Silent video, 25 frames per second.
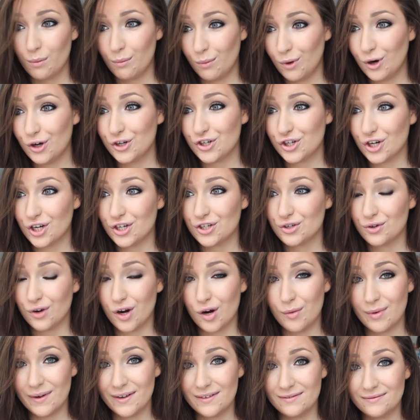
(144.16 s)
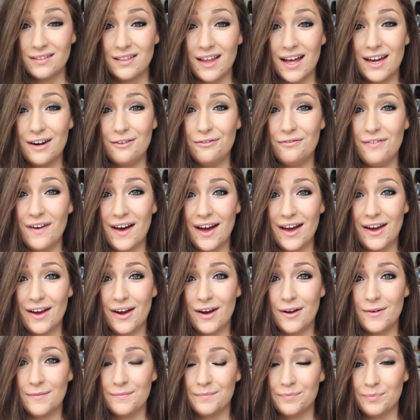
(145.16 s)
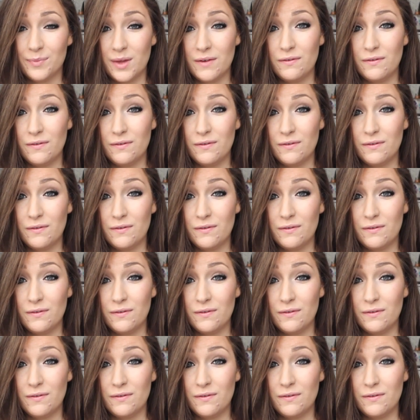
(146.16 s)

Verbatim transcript: More Josh Groban. Light a fire.